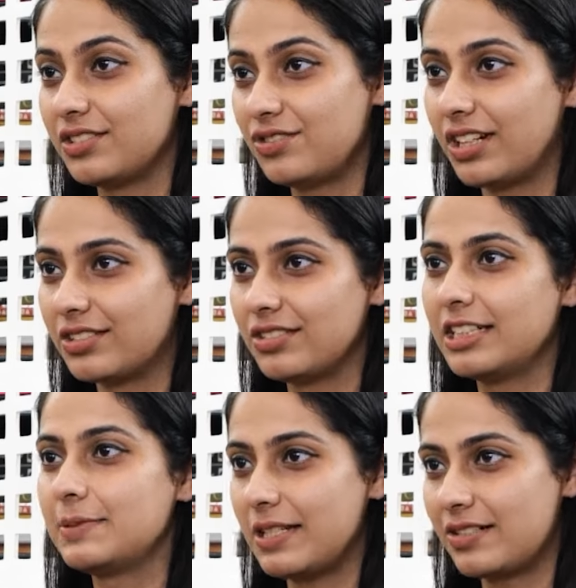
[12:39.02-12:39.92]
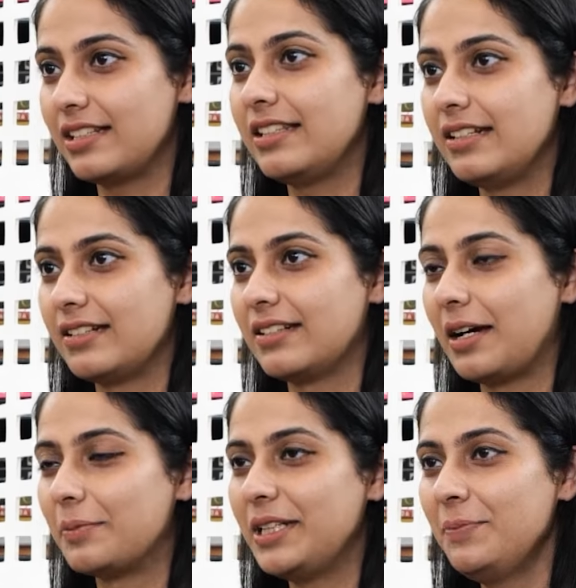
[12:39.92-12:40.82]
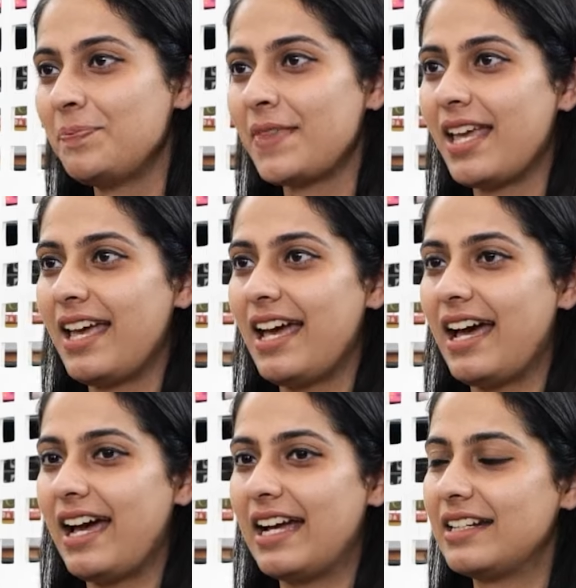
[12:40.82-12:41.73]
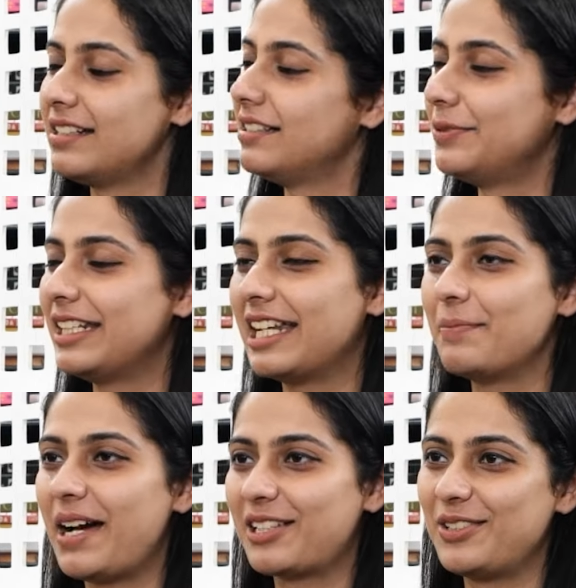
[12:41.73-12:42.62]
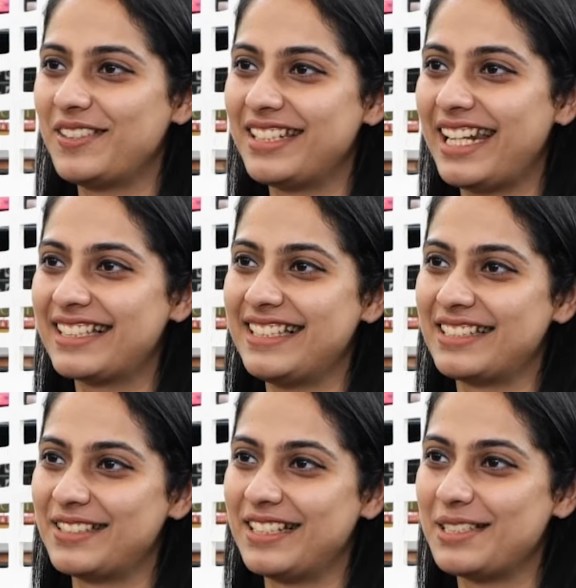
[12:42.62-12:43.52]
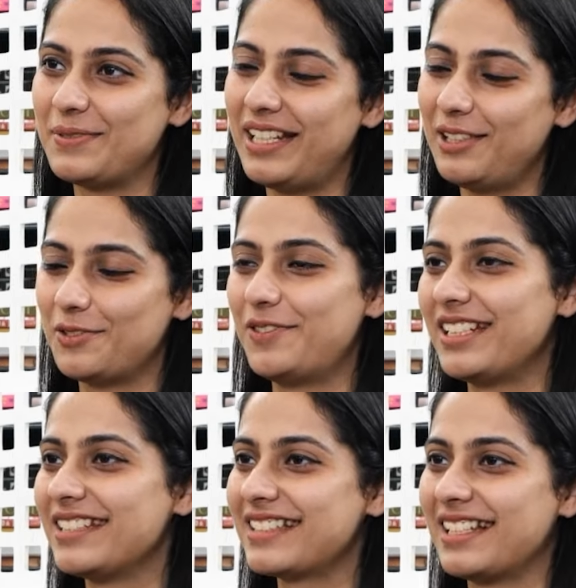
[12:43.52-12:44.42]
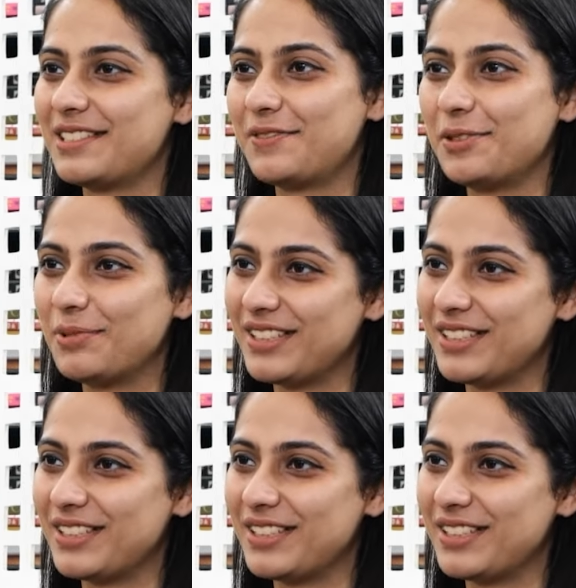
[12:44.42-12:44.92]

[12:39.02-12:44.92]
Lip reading: are structured, especially the Indian Army. And we'll get back to you in the next session as well and hopefully discuss a few more